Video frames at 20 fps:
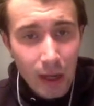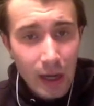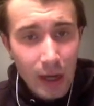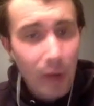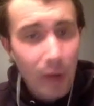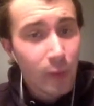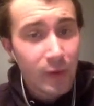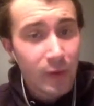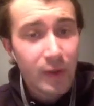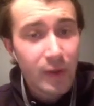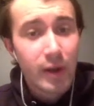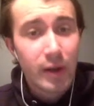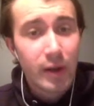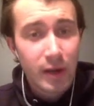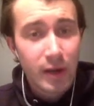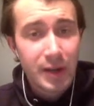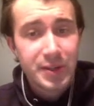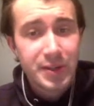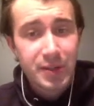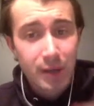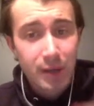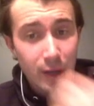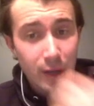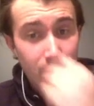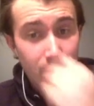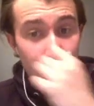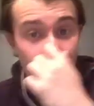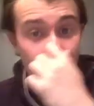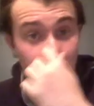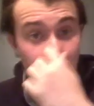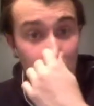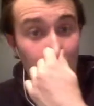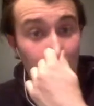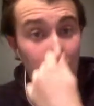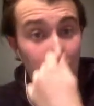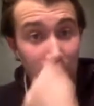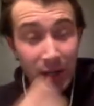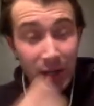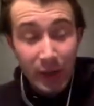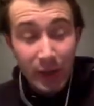with a nice, good
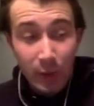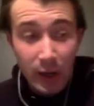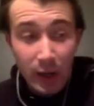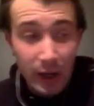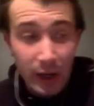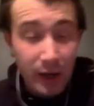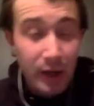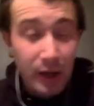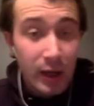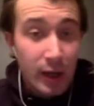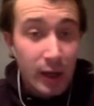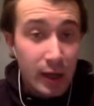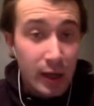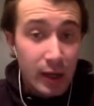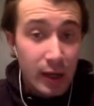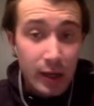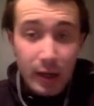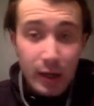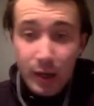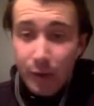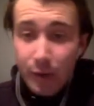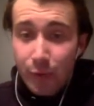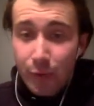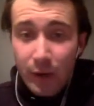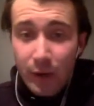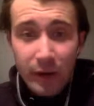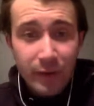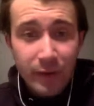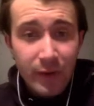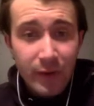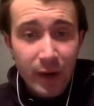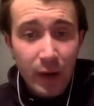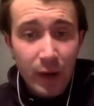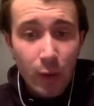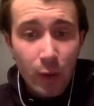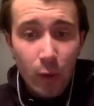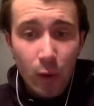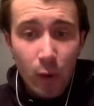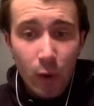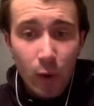quality one, Runva,
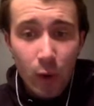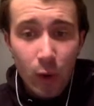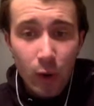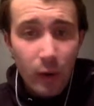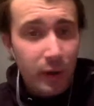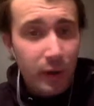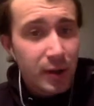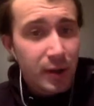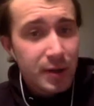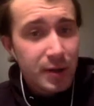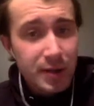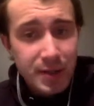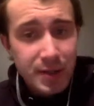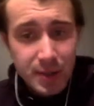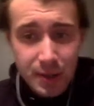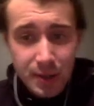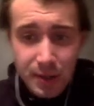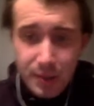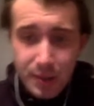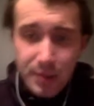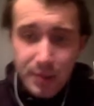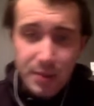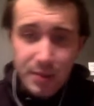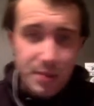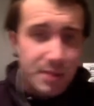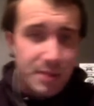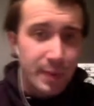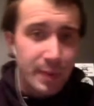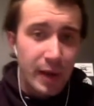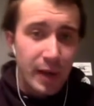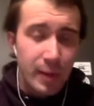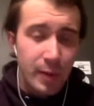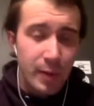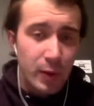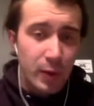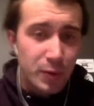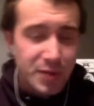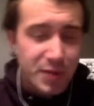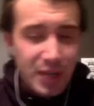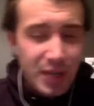Warn,
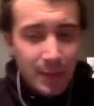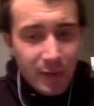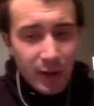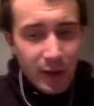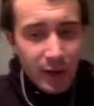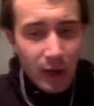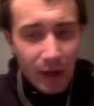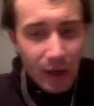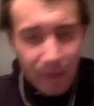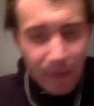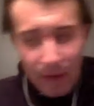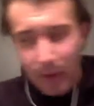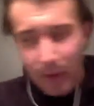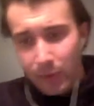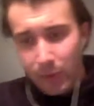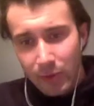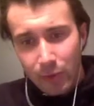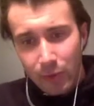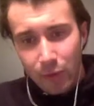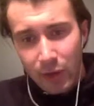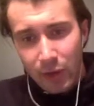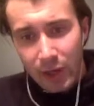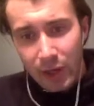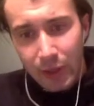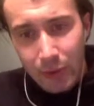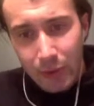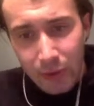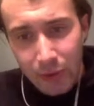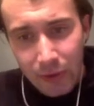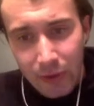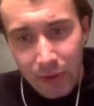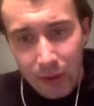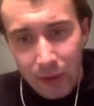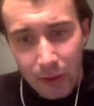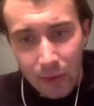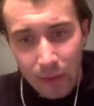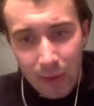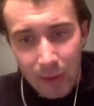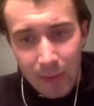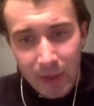Smittybilt, something like that with a really good
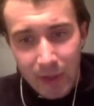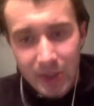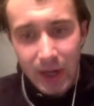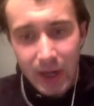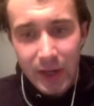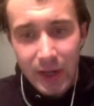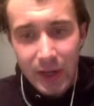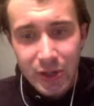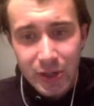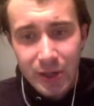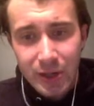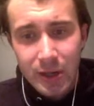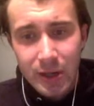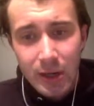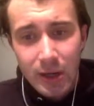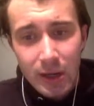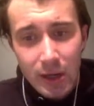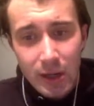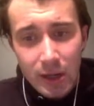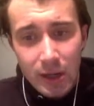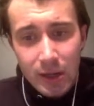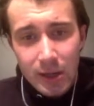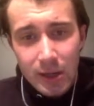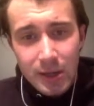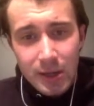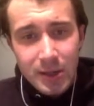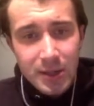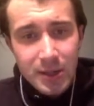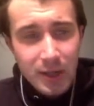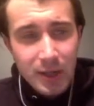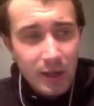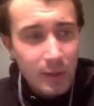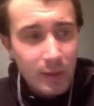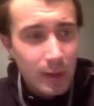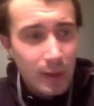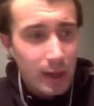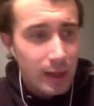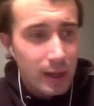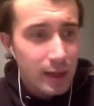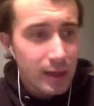reputation. So
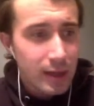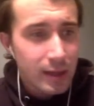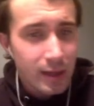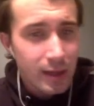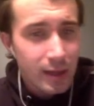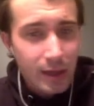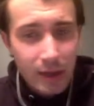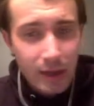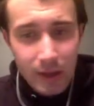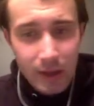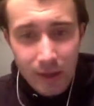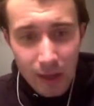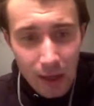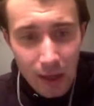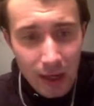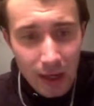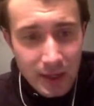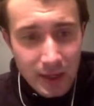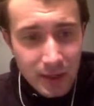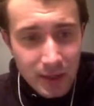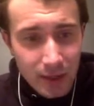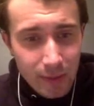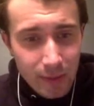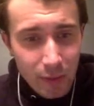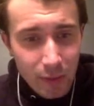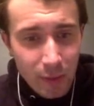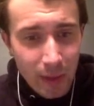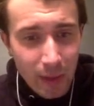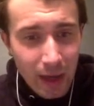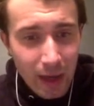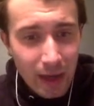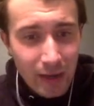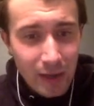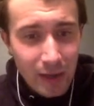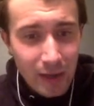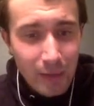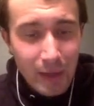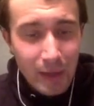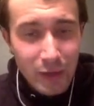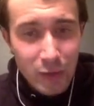yeah, that light's got more power than
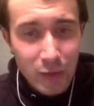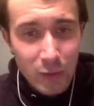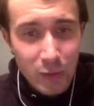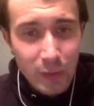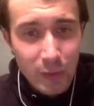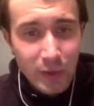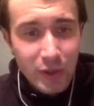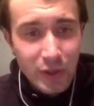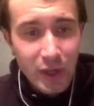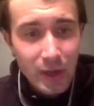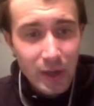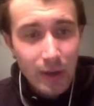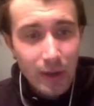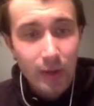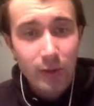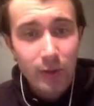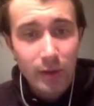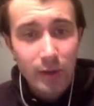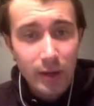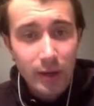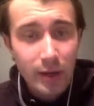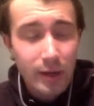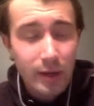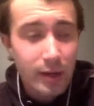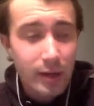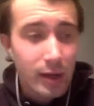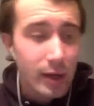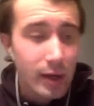a petrol Pajero. Look, I'd